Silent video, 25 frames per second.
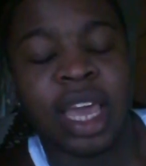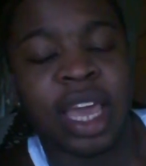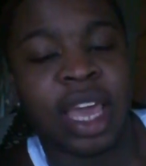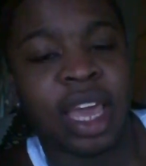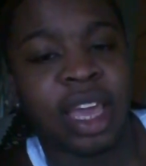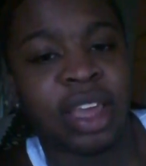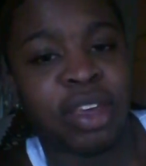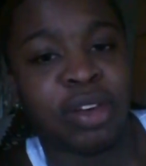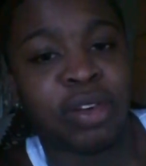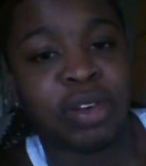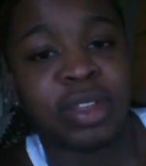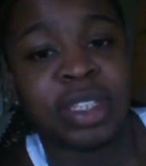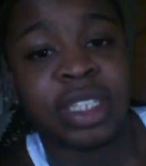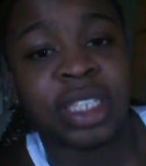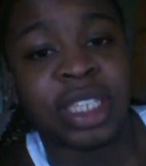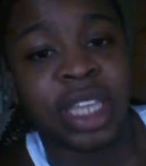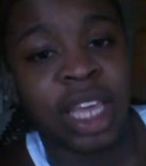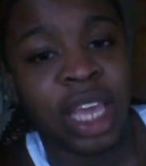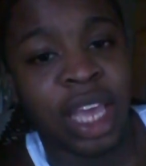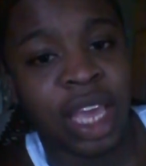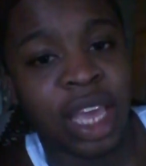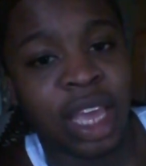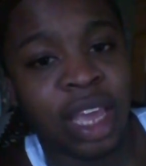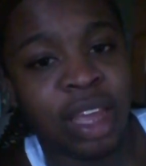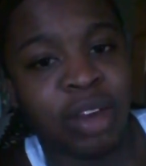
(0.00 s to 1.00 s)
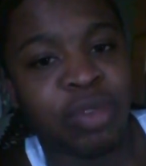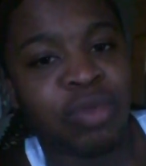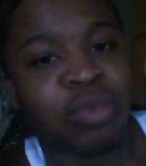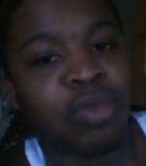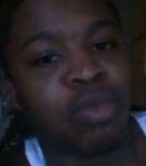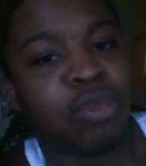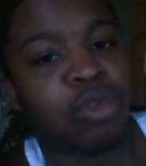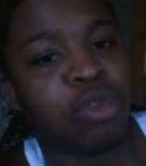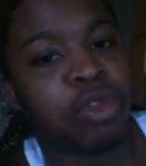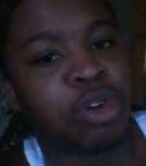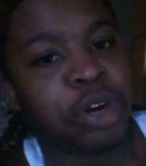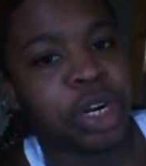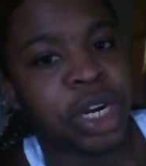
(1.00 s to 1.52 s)
Your skin
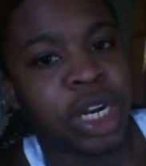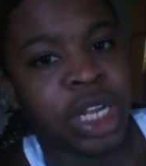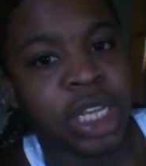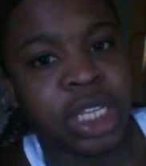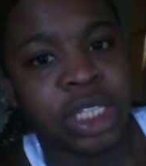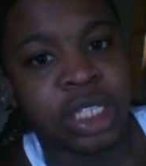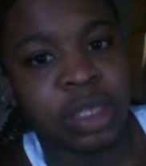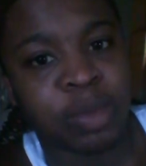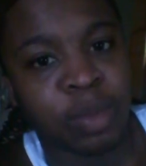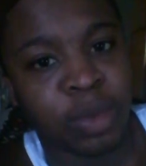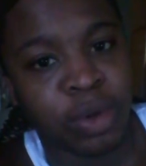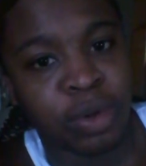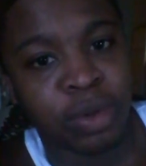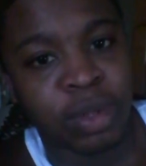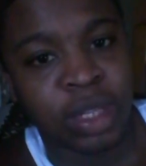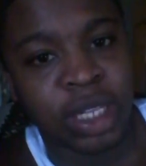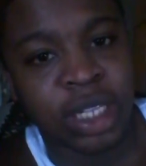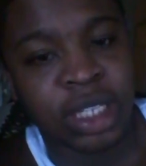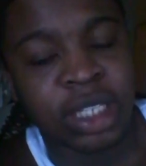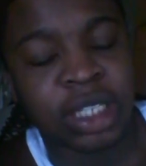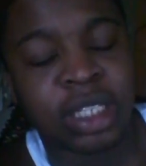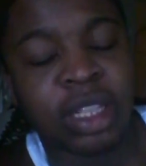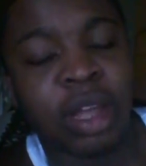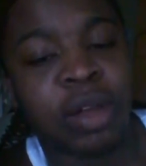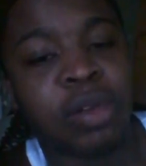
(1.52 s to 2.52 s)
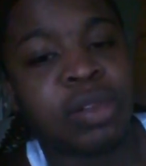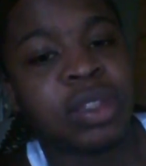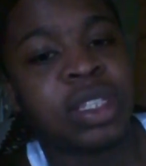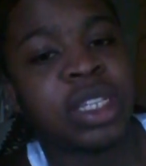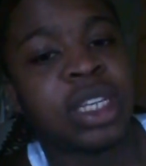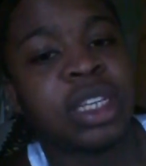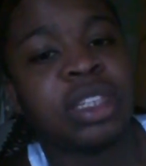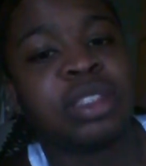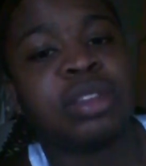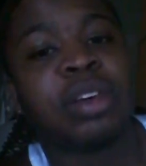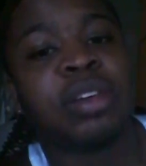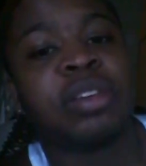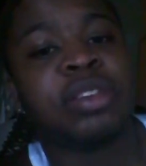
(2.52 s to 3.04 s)
really smoothens. Those
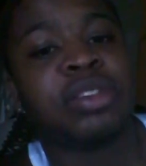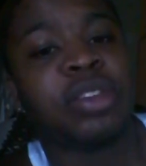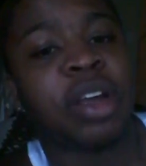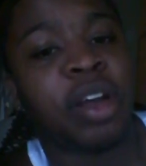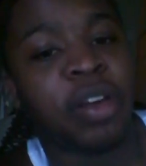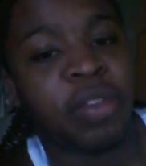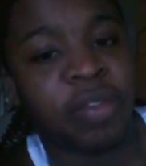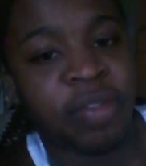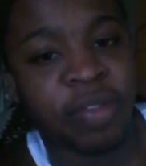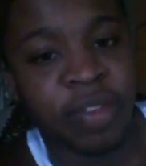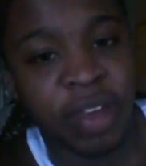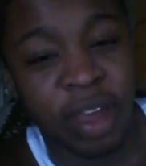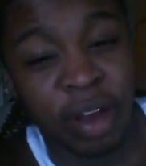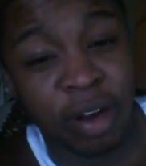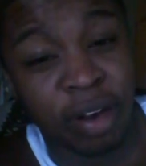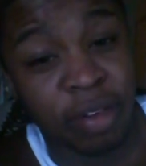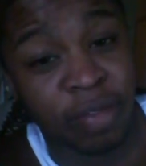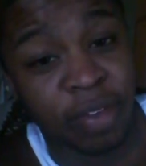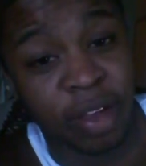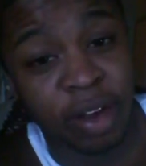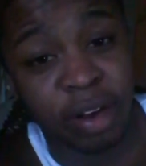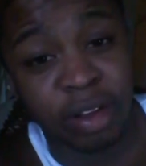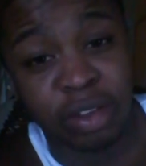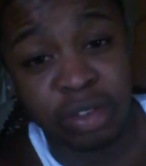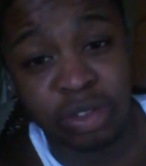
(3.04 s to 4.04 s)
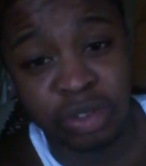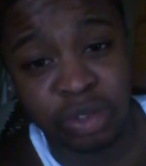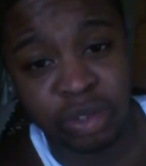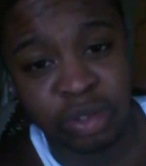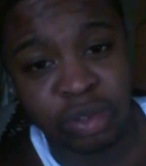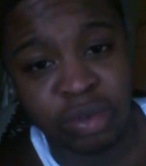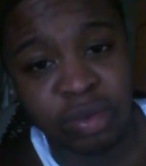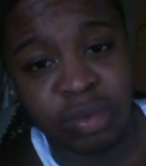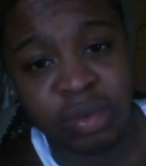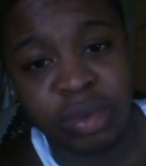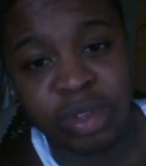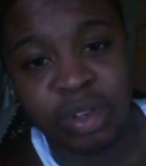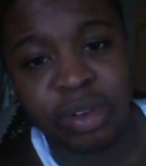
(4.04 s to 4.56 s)
things are very, very true.